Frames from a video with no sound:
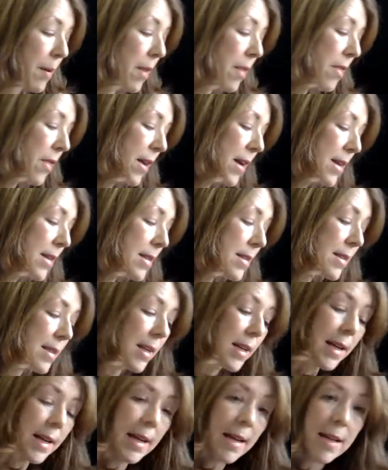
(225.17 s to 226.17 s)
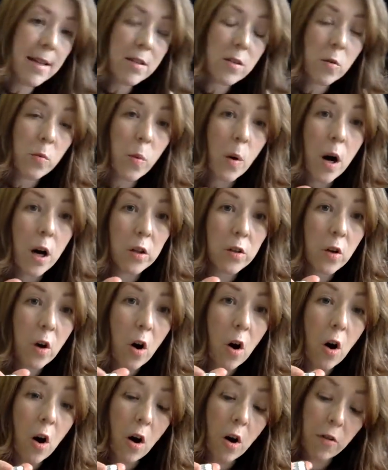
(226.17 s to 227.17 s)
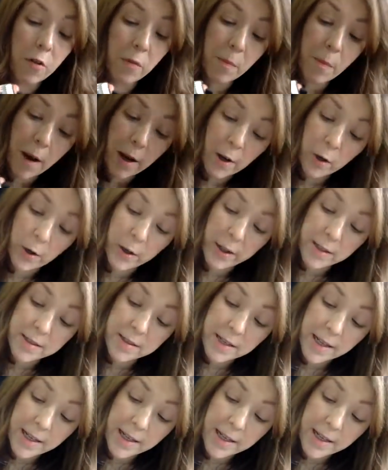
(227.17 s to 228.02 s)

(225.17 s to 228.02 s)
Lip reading: This is one of my oils.